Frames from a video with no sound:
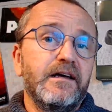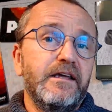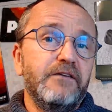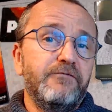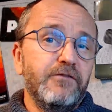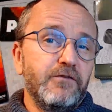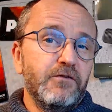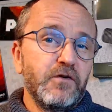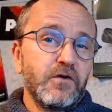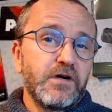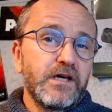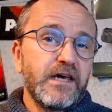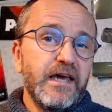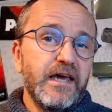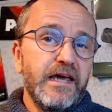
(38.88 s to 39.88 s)
if you
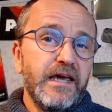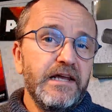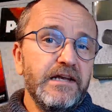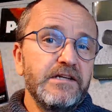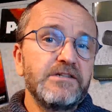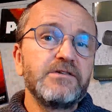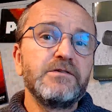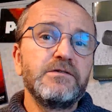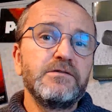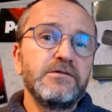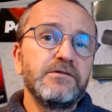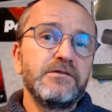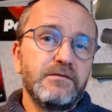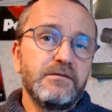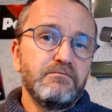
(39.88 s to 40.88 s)
look
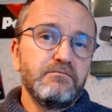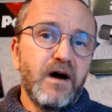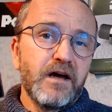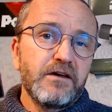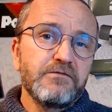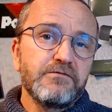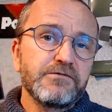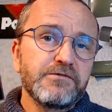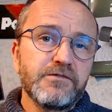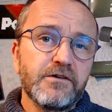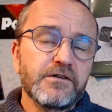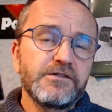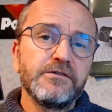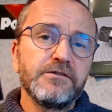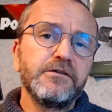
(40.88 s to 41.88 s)
into the
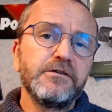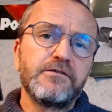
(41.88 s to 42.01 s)
microstructure,